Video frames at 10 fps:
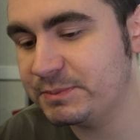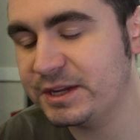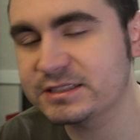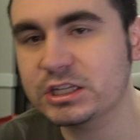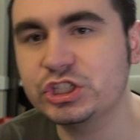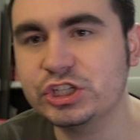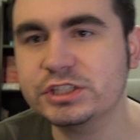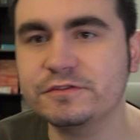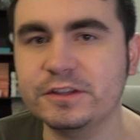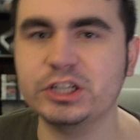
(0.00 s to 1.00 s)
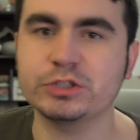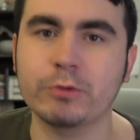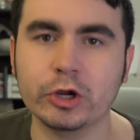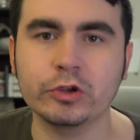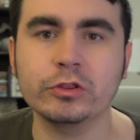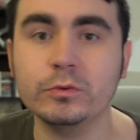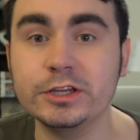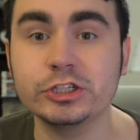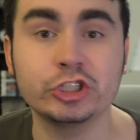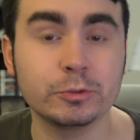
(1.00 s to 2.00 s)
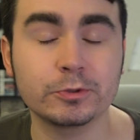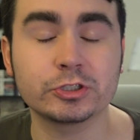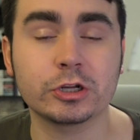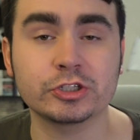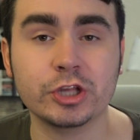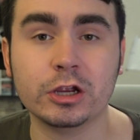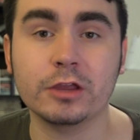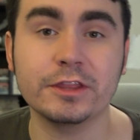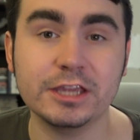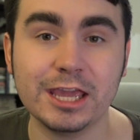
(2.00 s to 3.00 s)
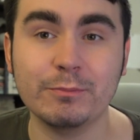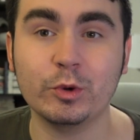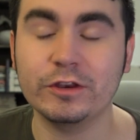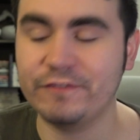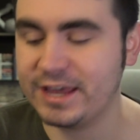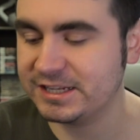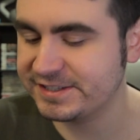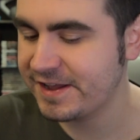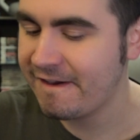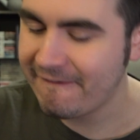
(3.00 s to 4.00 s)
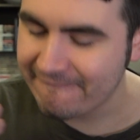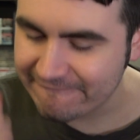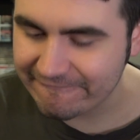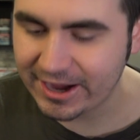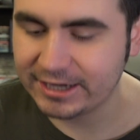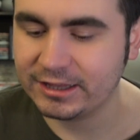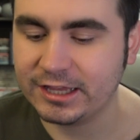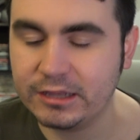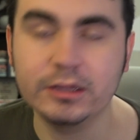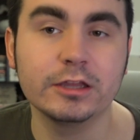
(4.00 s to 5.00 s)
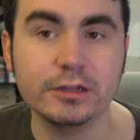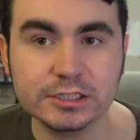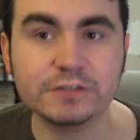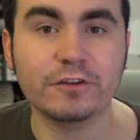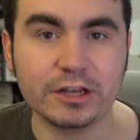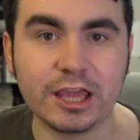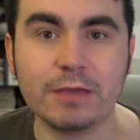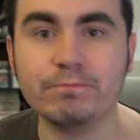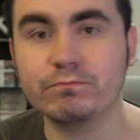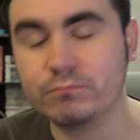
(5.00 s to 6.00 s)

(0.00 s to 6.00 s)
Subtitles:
because I just finished Mario & Luigi Superstar Saga on the Game Boy Advance. Finally, it was a fun game.